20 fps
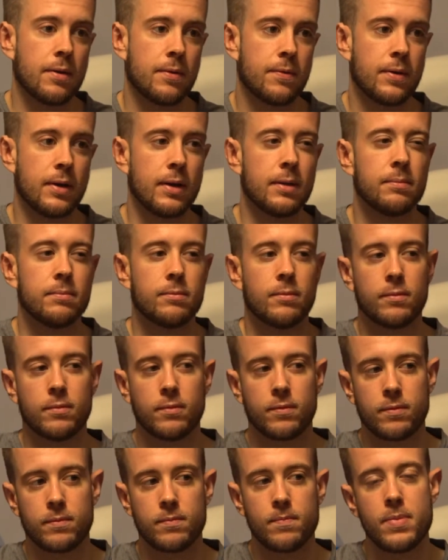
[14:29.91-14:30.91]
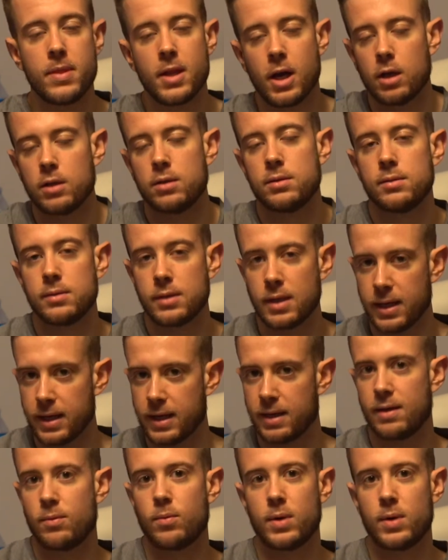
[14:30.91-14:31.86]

feeling not, like,